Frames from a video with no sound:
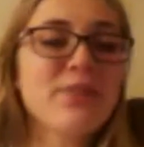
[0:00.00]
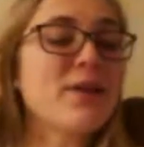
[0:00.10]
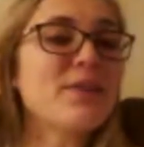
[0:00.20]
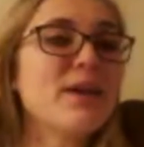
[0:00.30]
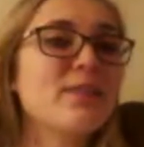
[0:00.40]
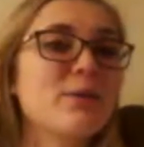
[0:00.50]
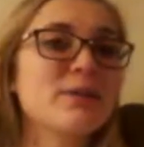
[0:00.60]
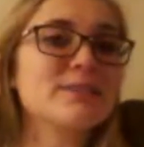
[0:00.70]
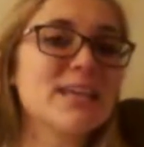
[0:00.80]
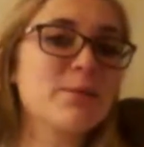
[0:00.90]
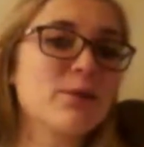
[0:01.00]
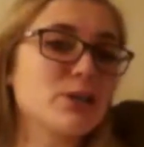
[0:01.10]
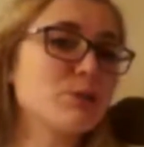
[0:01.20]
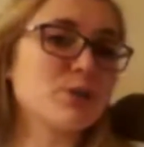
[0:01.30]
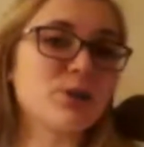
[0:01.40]
thought that they were the same
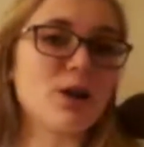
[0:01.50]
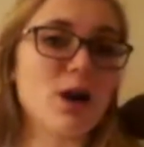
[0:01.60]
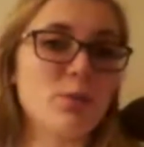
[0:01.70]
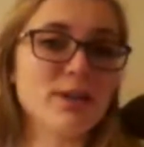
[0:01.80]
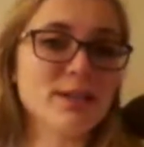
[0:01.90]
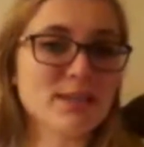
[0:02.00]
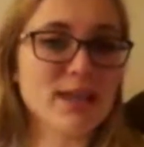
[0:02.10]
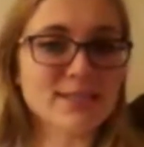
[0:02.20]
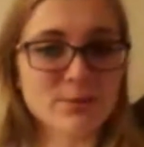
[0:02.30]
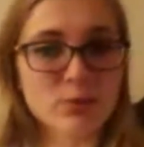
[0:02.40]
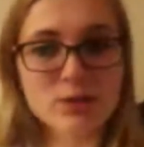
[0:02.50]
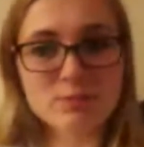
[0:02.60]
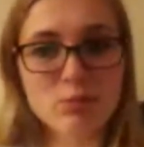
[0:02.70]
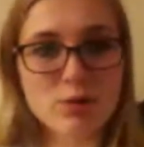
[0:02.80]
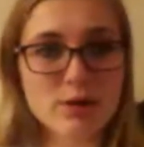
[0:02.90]
question, but they're not. One is less and one
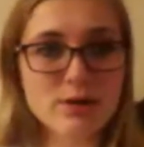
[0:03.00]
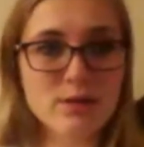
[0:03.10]
is more.